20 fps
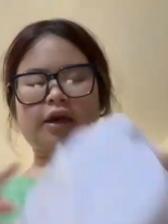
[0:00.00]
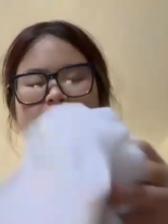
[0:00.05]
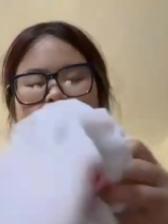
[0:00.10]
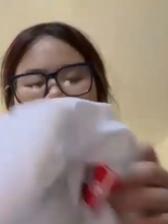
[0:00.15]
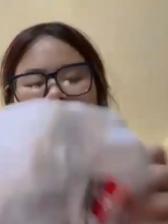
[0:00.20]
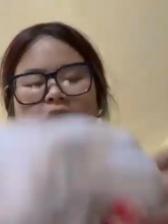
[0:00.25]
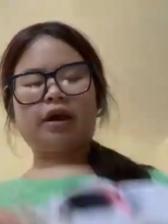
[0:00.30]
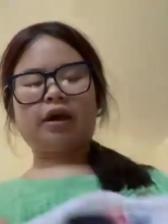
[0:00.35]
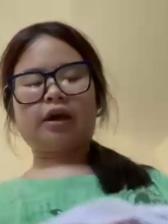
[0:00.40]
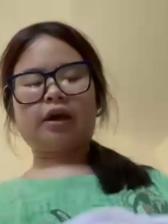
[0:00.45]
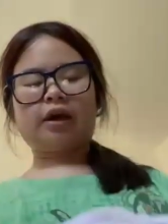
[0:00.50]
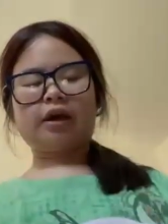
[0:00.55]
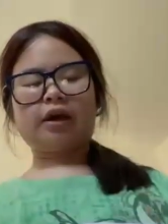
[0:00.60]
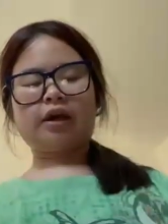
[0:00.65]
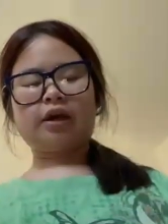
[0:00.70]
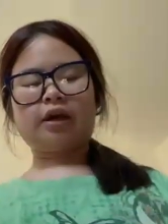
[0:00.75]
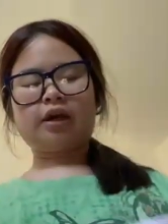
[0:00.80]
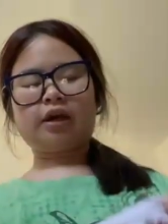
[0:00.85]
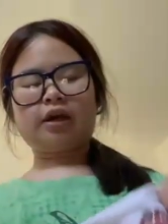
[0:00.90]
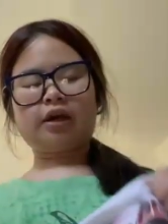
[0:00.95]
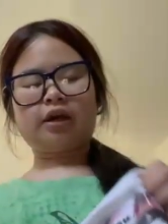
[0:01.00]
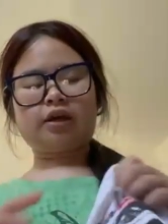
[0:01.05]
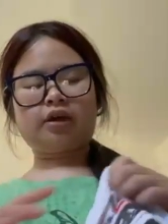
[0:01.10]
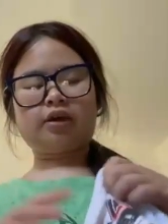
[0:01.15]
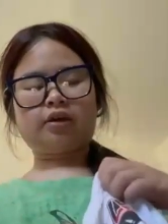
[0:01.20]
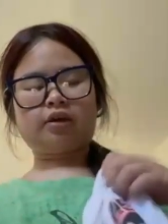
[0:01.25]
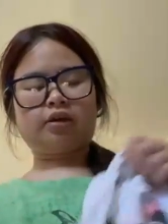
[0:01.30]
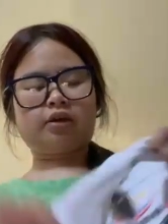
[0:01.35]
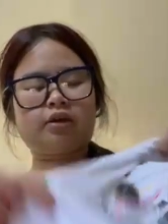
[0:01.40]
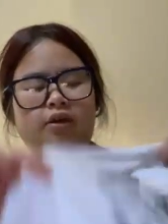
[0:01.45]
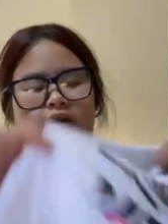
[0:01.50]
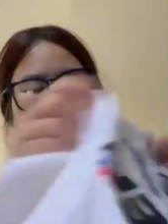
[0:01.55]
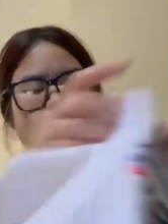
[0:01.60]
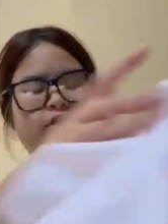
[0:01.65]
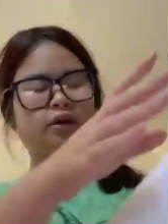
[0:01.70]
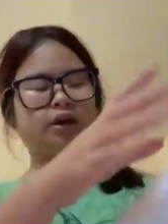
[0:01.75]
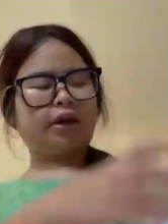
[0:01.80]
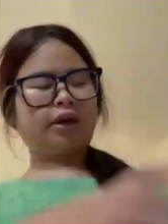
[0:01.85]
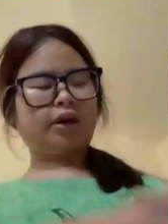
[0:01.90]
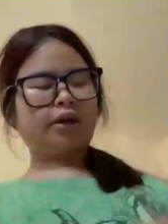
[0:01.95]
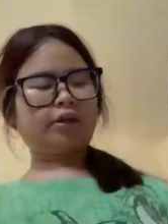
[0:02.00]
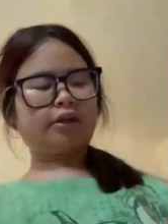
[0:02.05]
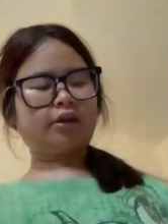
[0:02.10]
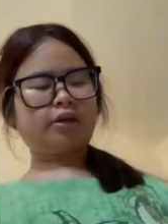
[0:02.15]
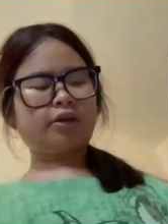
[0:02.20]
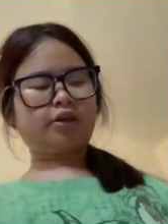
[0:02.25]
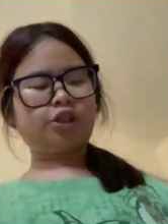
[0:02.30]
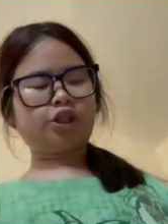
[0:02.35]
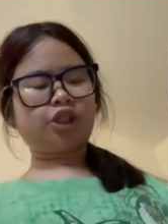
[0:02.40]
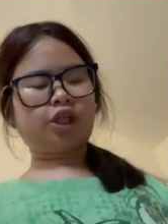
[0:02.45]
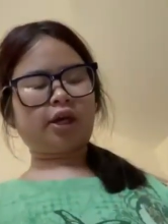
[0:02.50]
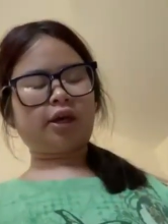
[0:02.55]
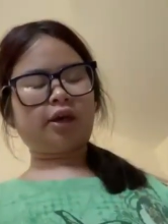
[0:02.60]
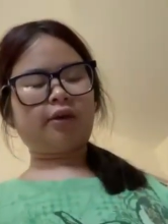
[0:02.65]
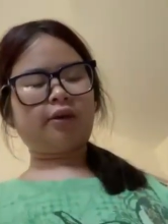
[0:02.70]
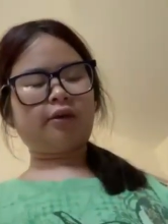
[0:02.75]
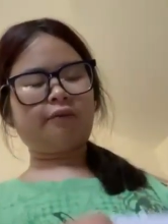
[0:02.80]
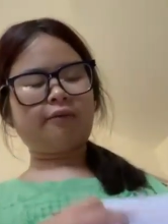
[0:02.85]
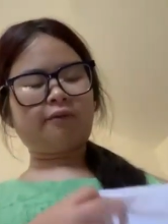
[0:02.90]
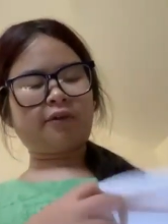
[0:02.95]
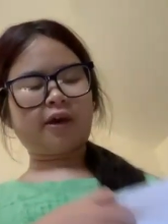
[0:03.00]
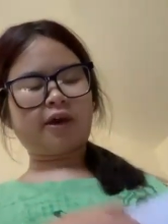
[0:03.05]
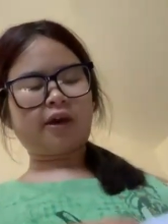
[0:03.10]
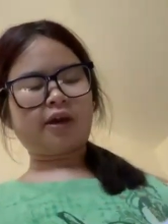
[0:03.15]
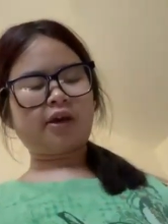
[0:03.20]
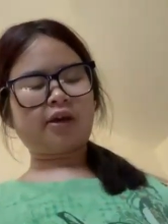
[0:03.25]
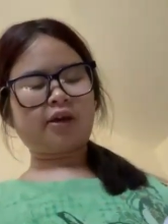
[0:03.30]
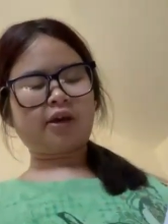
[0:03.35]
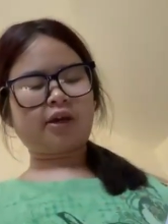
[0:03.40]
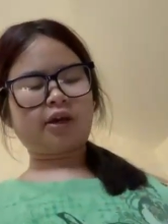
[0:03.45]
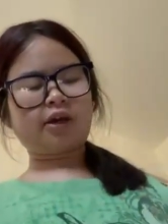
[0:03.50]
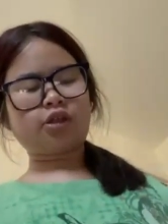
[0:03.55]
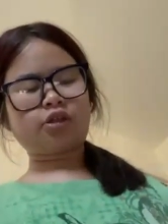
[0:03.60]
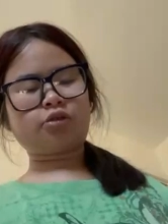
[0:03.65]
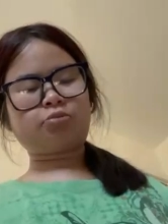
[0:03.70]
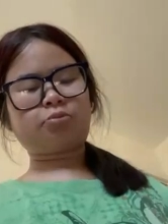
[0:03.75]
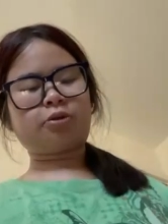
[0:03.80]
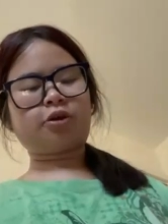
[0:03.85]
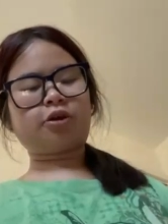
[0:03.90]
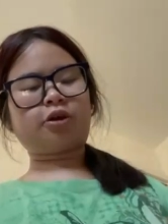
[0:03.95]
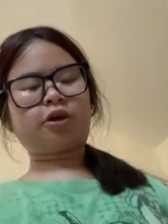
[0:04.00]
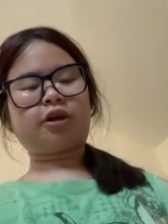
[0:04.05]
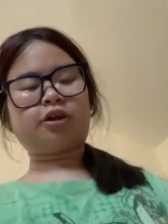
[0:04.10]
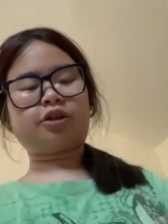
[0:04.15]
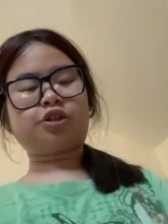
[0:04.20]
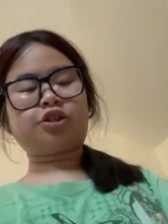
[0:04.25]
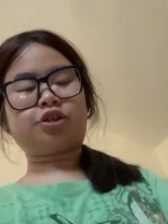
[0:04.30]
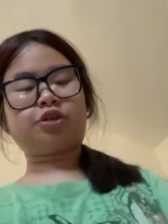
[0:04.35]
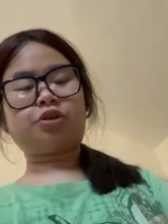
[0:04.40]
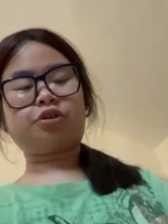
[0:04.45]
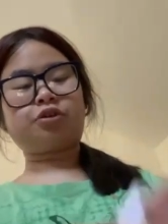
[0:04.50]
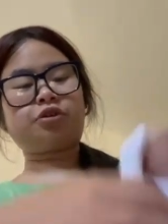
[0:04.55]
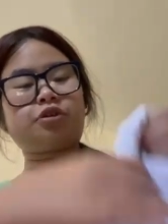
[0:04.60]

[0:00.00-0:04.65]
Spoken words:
I got the Shane Van Gisbergen shirt